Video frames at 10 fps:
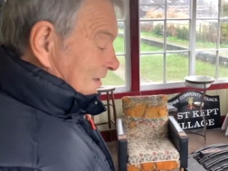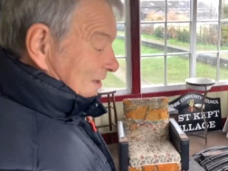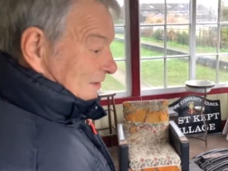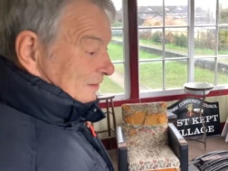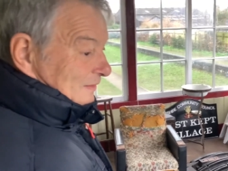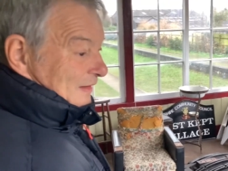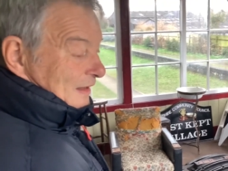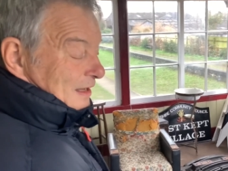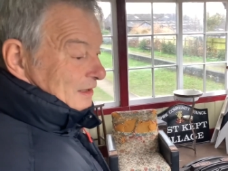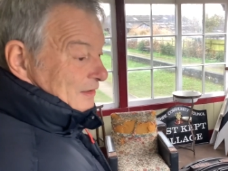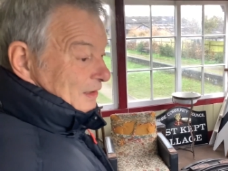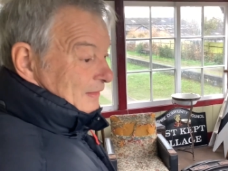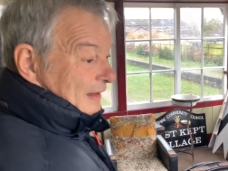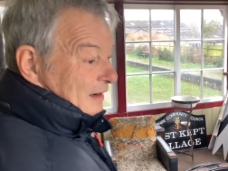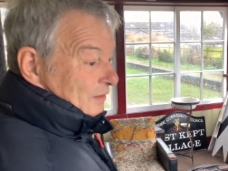and they had they,
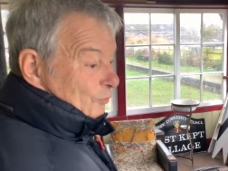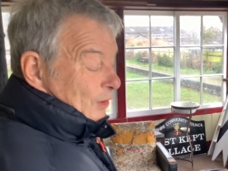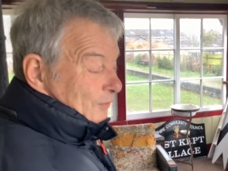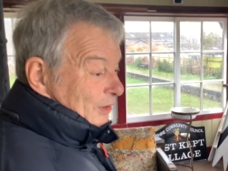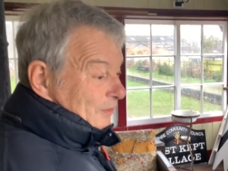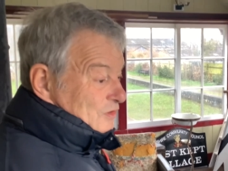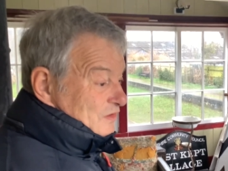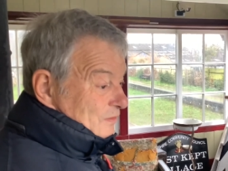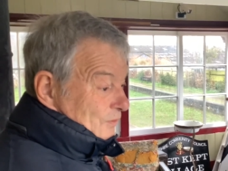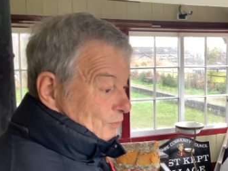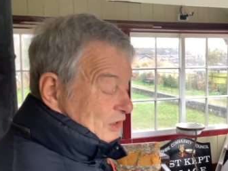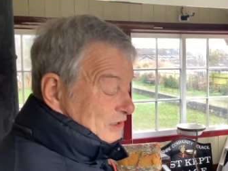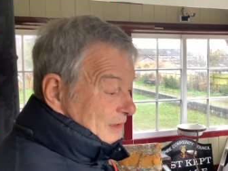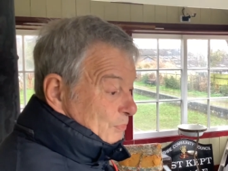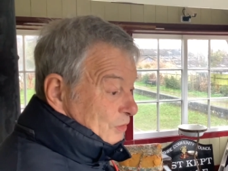that when when it was
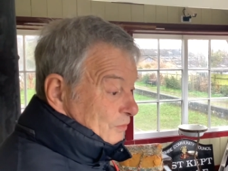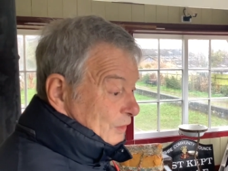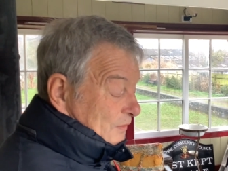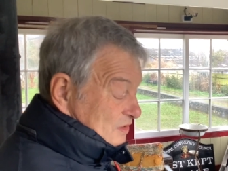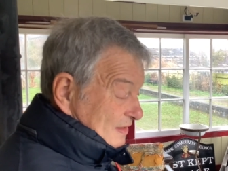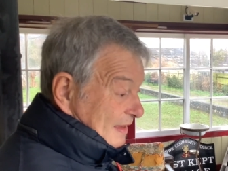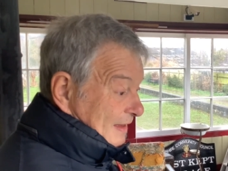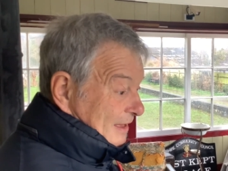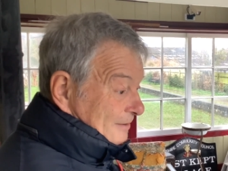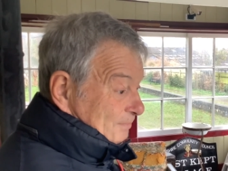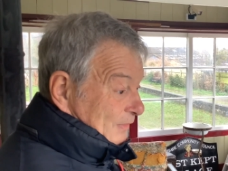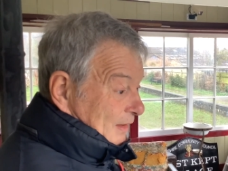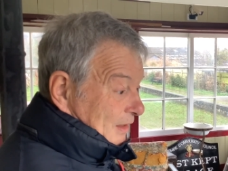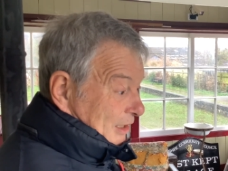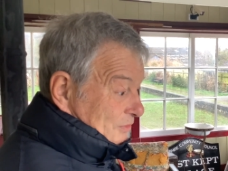originally built, when it was there,
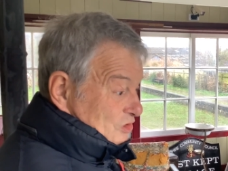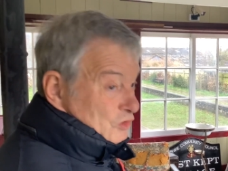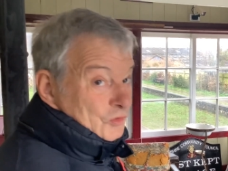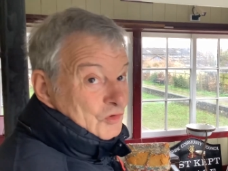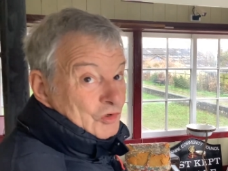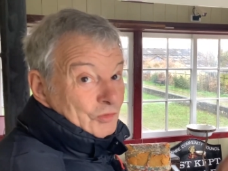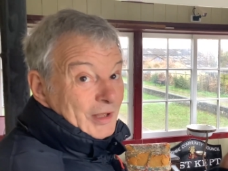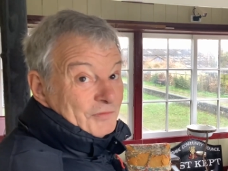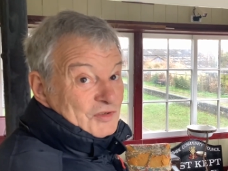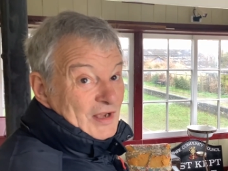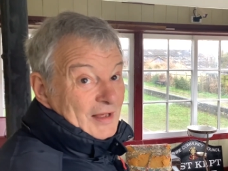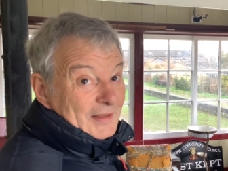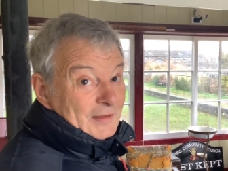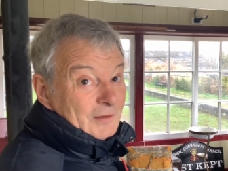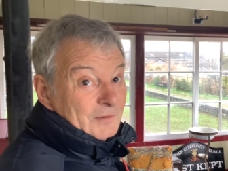it was two two levels high.
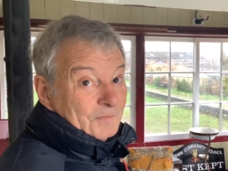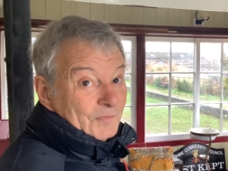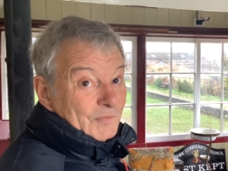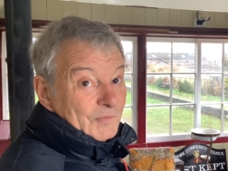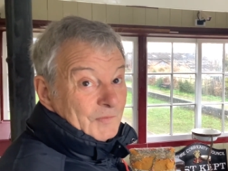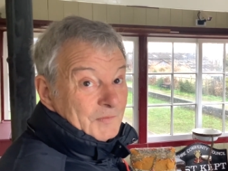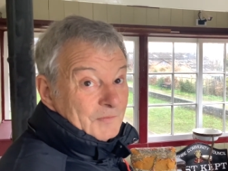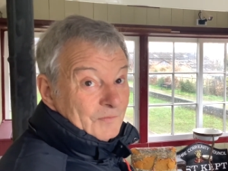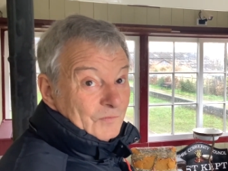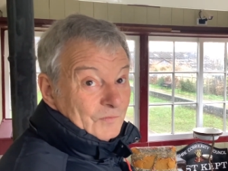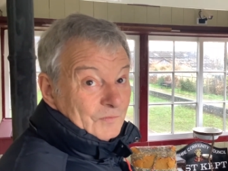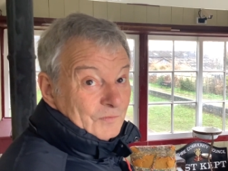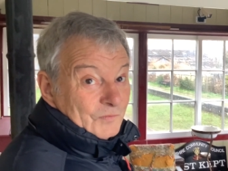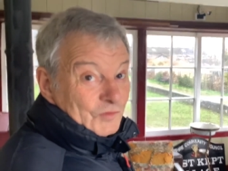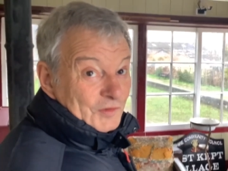Yes.
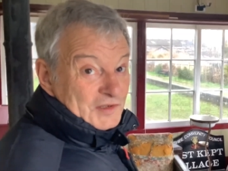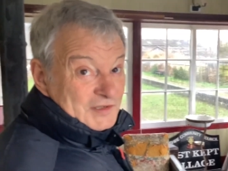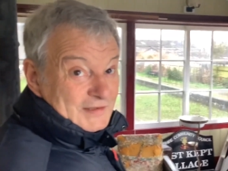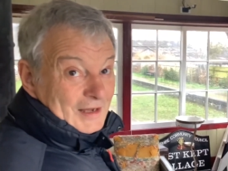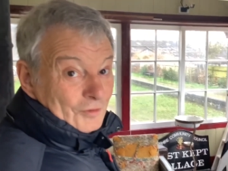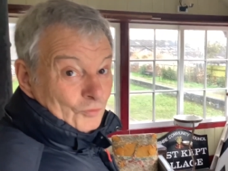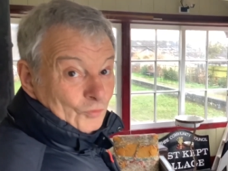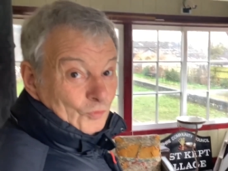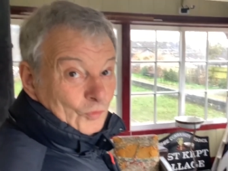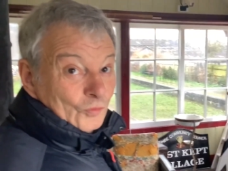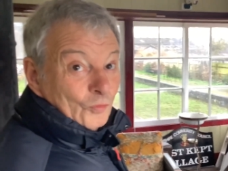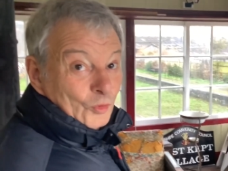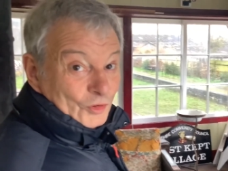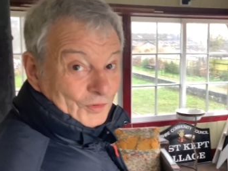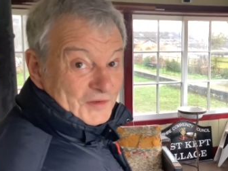Yeah, you've got the room downstairs with the
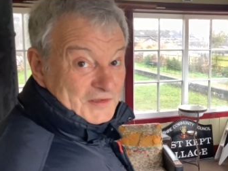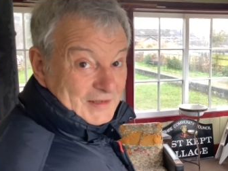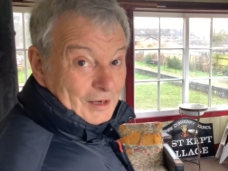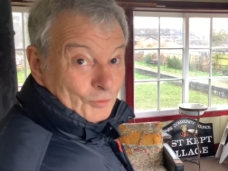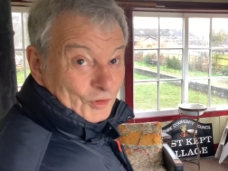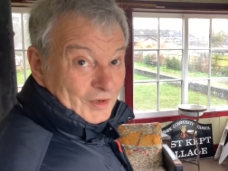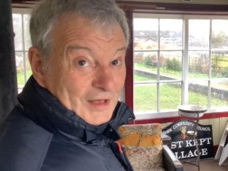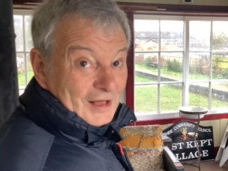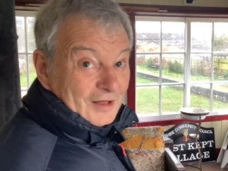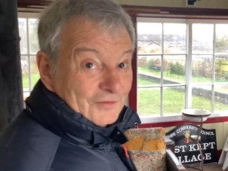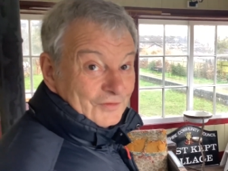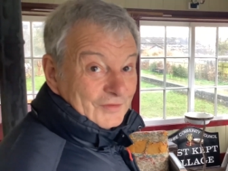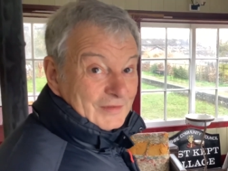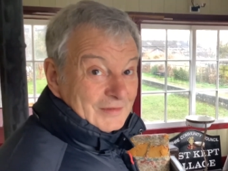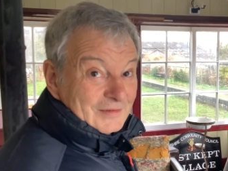one, wheels and the now one and a half.
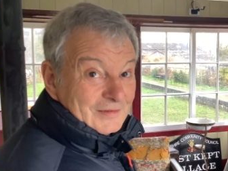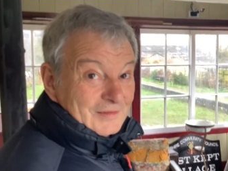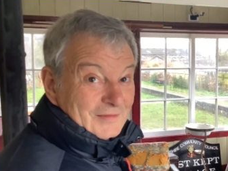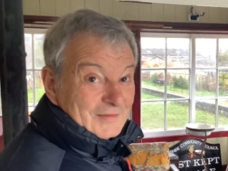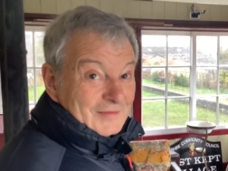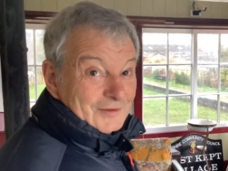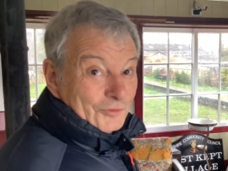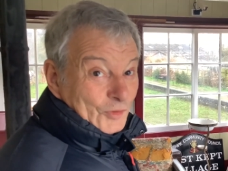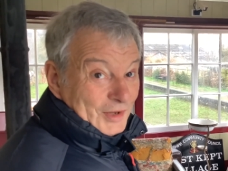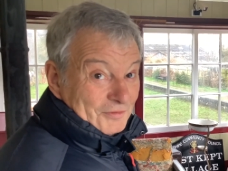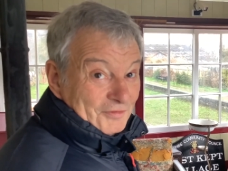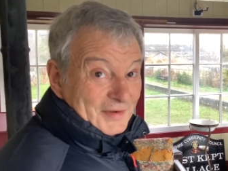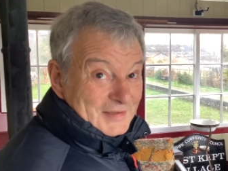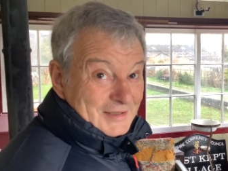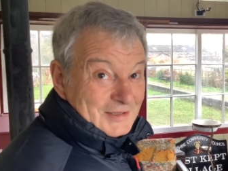Right. Yeah. For whatever
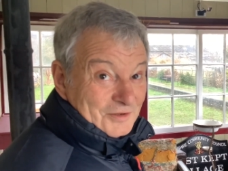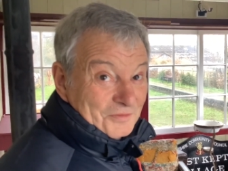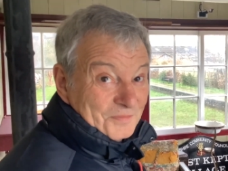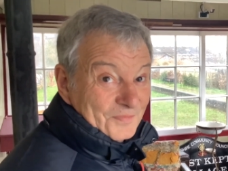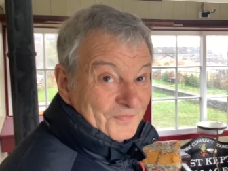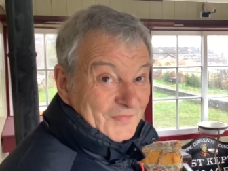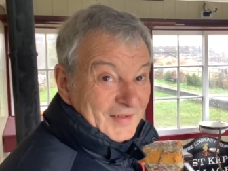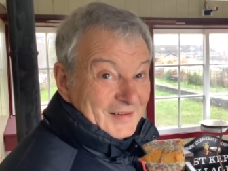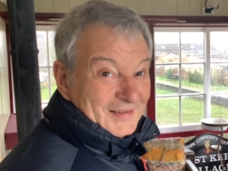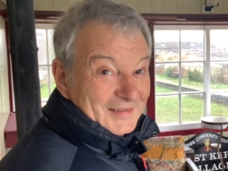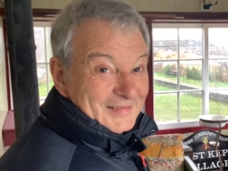reason. So.